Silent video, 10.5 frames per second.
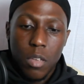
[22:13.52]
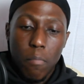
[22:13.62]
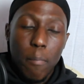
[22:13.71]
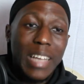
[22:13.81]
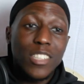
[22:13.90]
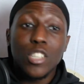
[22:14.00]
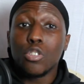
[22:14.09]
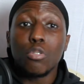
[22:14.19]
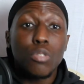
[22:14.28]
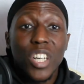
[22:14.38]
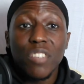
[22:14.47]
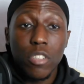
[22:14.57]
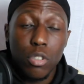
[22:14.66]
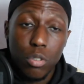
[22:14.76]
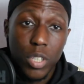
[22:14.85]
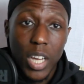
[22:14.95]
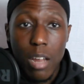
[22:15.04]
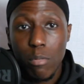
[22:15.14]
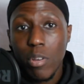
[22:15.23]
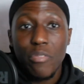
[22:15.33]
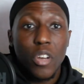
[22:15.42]
men's couture don't even do that. I'm
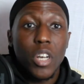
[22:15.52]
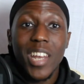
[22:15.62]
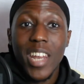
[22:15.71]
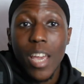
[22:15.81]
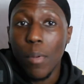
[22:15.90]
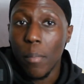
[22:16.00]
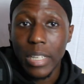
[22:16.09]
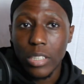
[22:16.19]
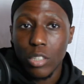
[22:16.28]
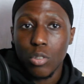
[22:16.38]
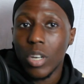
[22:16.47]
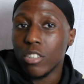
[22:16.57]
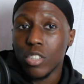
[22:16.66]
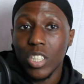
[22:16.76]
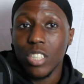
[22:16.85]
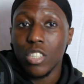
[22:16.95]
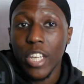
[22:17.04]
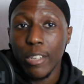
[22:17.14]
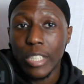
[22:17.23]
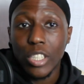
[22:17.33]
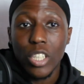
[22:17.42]
not even gonna name a men's couture house, because it, it
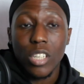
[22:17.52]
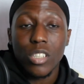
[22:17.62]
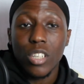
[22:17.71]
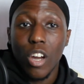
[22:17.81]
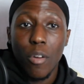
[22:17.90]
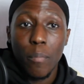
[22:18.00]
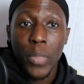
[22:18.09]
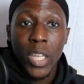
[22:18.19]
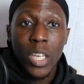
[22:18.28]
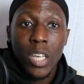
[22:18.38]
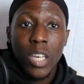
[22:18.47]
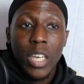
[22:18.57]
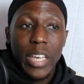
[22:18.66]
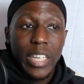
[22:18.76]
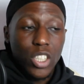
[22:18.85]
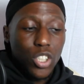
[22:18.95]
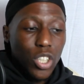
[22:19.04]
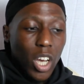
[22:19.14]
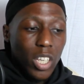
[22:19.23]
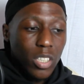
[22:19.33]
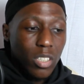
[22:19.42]
is just um it's
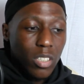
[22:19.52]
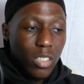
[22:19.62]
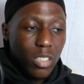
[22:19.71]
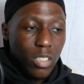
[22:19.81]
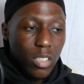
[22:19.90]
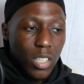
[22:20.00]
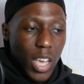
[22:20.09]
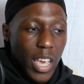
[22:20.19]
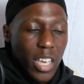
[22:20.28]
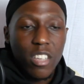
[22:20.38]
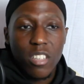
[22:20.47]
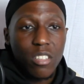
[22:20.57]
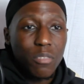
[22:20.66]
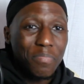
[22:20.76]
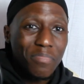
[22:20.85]
just a